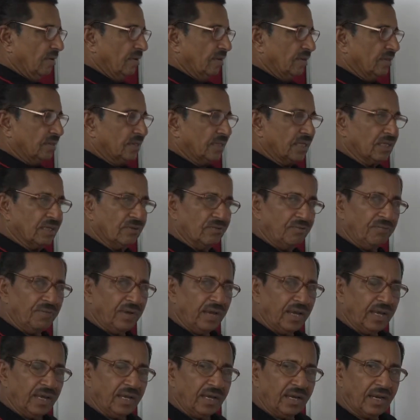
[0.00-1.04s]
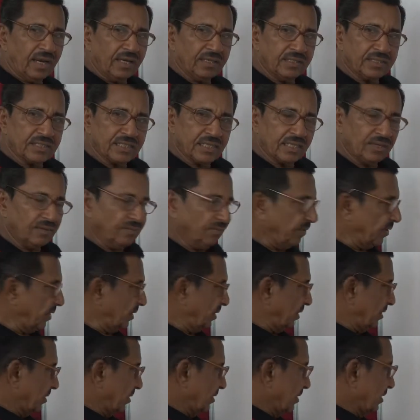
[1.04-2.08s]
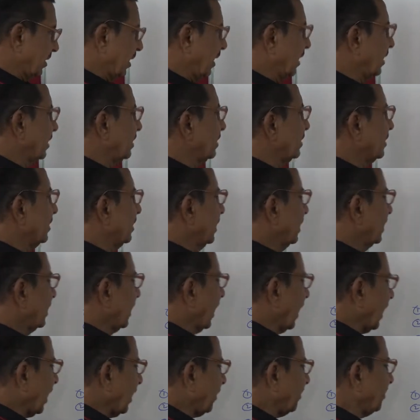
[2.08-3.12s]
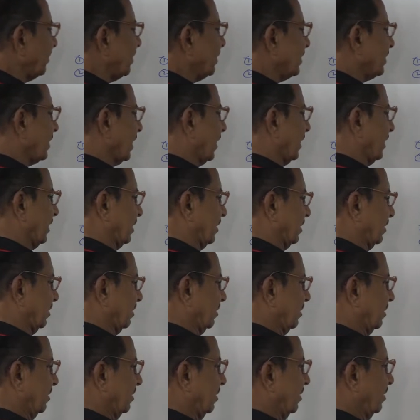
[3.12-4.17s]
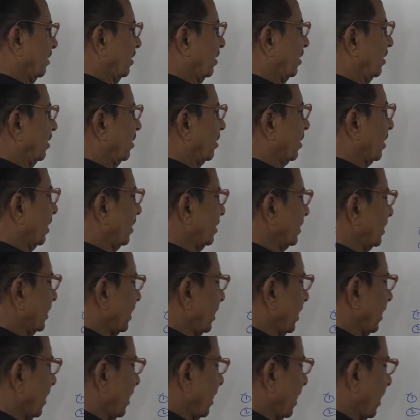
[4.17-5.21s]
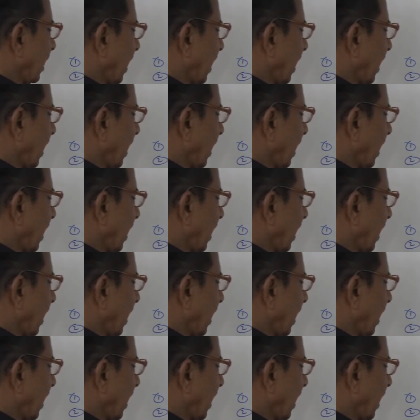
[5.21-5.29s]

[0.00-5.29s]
Signifier and signified. Signs, none of the signs. You can say,